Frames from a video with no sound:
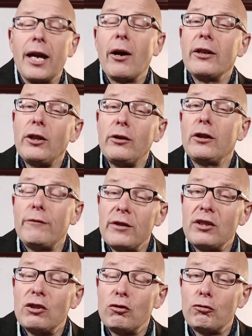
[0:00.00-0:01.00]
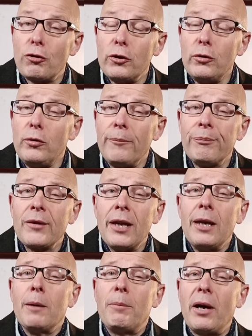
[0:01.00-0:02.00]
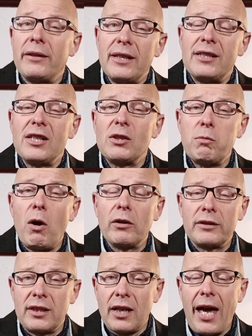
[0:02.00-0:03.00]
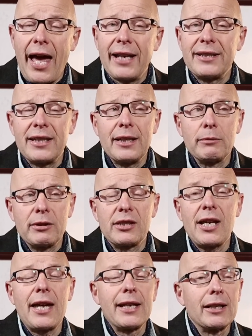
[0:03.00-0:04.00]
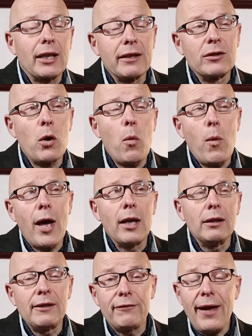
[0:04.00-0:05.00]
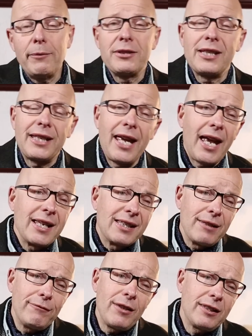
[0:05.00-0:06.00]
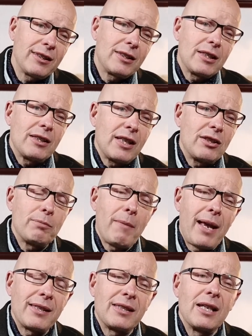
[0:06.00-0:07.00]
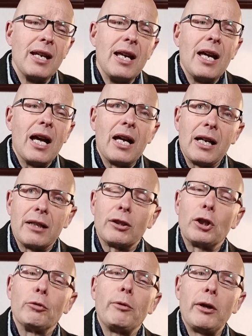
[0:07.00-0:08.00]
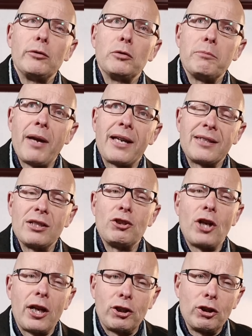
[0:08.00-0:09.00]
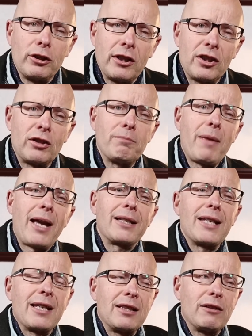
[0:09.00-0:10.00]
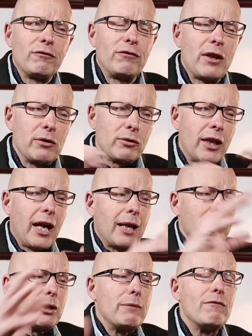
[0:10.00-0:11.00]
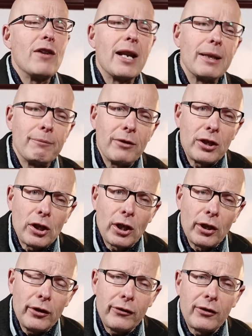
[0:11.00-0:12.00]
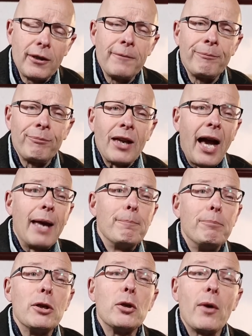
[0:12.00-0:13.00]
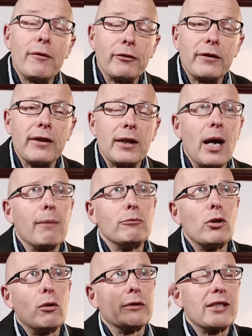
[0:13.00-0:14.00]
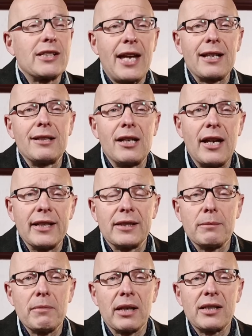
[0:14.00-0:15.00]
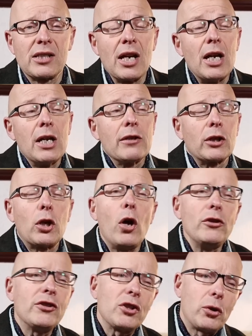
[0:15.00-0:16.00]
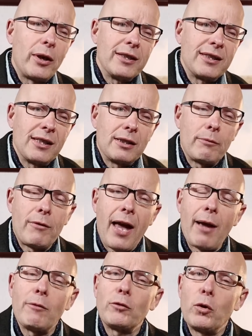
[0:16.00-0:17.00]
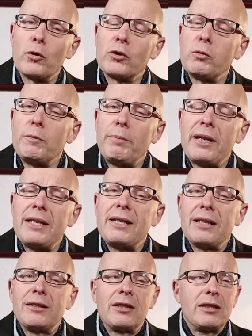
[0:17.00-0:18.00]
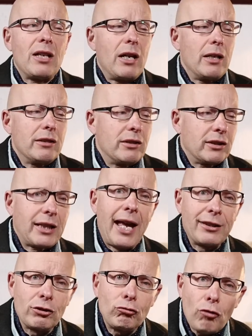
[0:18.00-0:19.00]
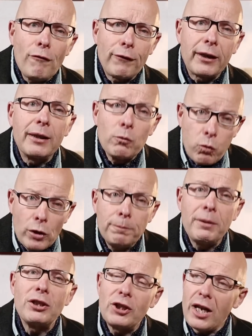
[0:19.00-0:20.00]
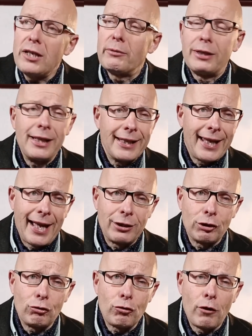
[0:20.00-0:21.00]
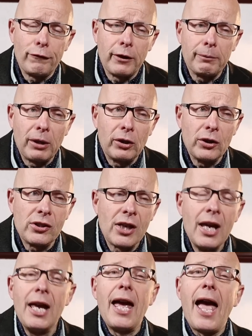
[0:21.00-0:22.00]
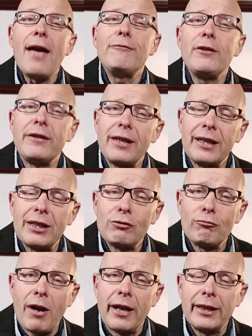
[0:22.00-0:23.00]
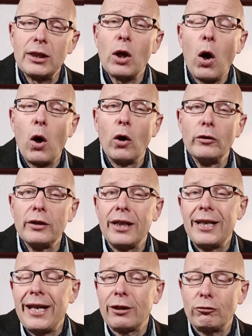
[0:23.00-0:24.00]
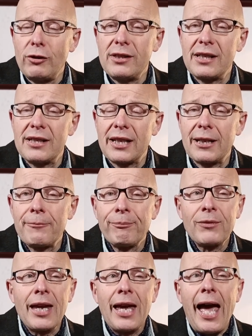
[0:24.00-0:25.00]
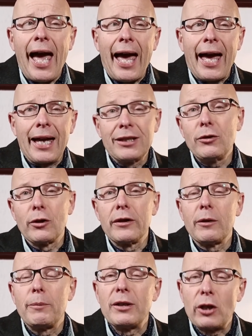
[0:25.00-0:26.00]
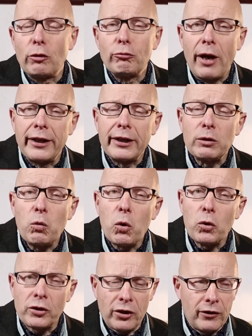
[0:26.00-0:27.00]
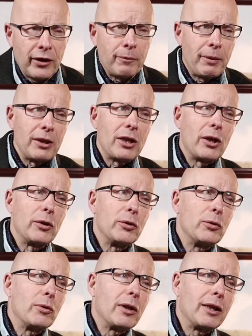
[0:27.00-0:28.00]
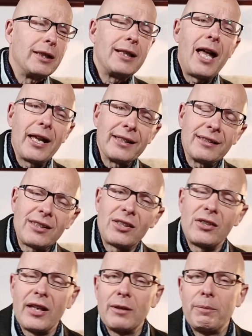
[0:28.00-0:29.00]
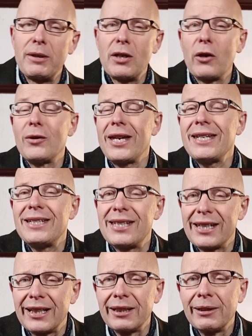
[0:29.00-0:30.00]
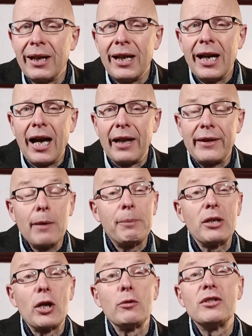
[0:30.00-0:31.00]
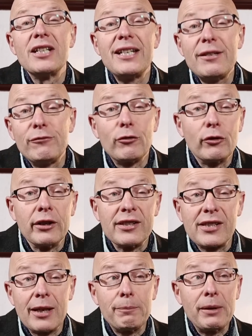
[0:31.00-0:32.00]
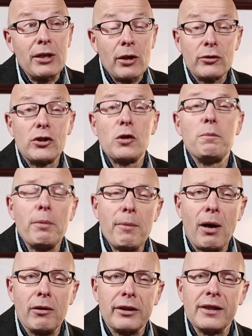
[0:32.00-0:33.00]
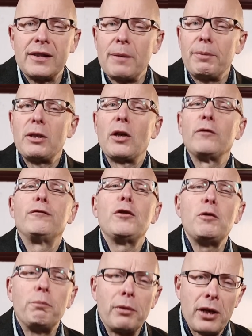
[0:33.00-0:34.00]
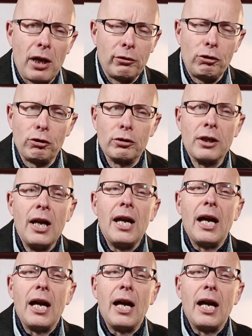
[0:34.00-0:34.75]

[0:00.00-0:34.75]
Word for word: Now, I don't know if this is true, but this is what uh, Anthony was saying, and I thought, well, if that was the case, if this this mass uh, coronal mass ejection, this magnetic field came and enveloped the Earth and blew everything up, not the satellites amiss, the consequences of that, of course, would be uh, uh, catastrophic. It would be genuinely catastrophic because everything is running on electricity. Uh, you know, there'd be no running water, there'd be no uh, lights, there'd be no heating, uh, there'd be no deliveries, there'd be no supermarkets, there'd be no food production.